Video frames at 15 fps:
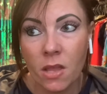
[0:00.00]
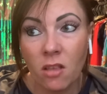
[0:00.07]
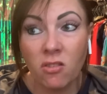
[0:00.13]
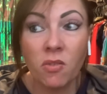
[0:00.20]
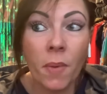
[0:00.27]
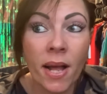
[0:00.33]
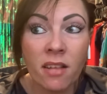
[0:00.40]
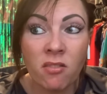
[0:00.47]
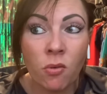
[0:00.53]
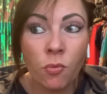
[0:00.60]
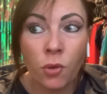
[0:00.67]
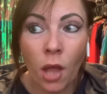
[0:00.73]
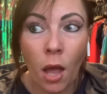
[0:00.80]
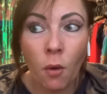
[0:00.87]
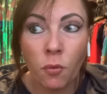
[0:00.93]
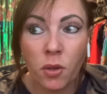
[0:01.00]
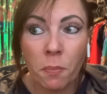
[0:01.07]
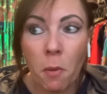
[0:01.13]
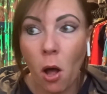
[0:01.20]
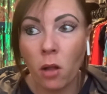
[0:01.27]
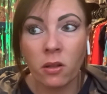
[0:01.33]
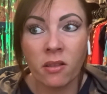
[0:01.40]
So I don't know the
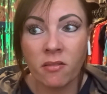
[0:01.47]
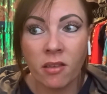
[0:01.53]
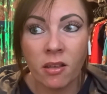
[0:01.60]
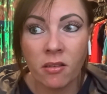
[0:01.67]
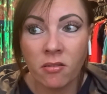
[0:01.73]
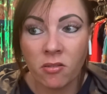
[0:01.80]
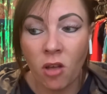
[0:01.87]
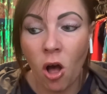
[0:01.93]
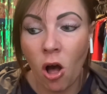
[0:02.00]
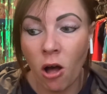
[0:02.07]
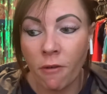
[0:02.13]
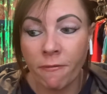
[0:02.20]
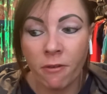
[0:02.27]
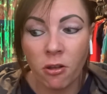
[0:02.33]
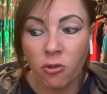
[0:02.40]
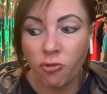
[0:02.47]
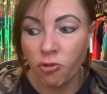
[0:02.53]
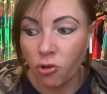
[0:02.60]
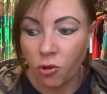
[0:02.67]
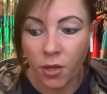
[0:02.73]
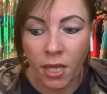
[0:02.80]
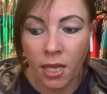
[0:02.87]
politics of
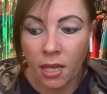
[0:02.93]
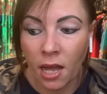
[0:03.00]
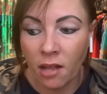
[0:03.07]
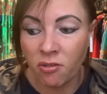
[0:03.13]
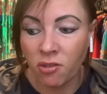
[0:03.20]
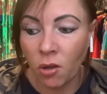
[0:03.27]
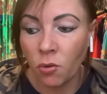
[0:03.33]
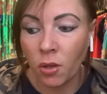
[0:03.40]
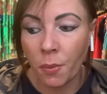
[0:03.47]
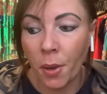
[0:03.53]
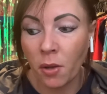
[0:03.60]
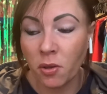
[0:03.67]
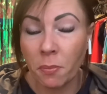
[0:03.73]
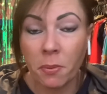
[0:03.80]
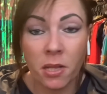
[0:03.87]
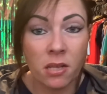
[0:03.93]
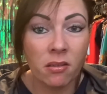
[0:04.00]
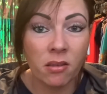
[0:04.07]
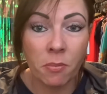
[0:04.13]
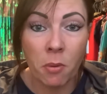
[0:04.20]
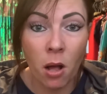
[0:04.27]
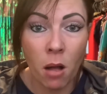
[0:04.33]
Truckee. I don't know how the police
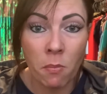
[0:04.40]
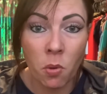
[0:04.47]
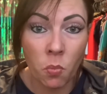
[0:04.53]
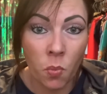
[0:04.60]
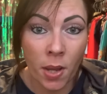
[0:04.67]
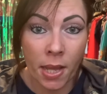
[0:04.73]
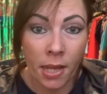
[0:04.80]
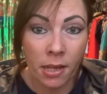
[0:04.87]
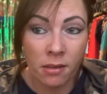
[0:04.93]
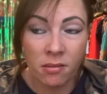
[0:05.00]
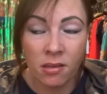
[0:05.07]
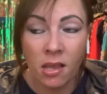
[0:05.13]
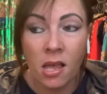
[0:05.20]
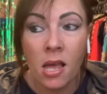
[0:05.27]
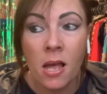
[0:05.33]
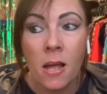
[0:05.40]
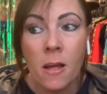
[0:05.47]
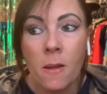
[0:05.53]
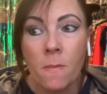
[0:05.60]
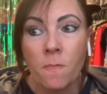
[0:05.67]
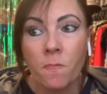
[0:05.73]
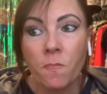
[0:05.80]
department works.
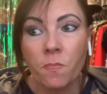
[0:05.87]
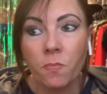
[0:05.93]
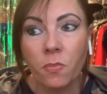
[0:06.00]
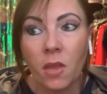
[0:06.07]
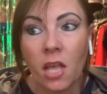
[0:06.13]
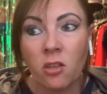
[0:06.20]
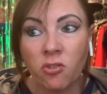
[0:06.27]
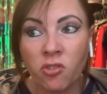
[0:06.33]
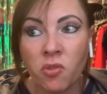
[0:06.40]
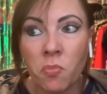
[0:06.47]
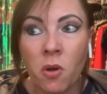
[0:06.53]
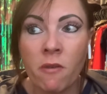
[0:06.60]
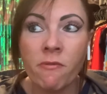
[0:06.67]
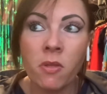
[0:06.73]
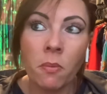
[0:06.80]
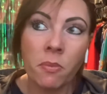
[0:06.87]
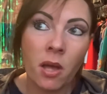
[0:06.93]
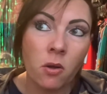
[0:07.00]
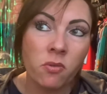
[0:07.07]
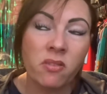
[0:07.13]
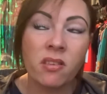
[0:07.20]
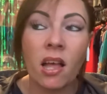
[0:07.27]
As someone from the
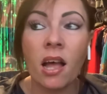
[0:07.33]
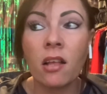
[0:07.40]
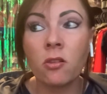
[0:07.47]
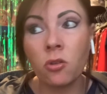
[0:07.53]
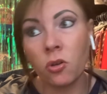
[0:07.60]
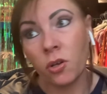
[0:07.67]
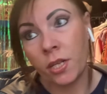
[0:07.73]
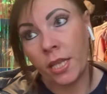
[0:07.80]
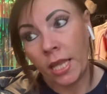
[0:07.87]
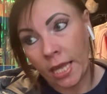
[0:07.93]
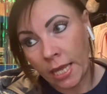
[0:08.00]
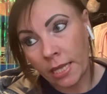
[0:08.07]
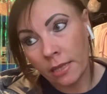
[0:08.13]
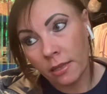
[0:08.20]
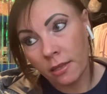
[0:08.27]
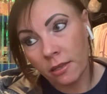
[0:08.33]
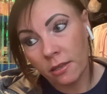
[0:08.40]
outside looking in,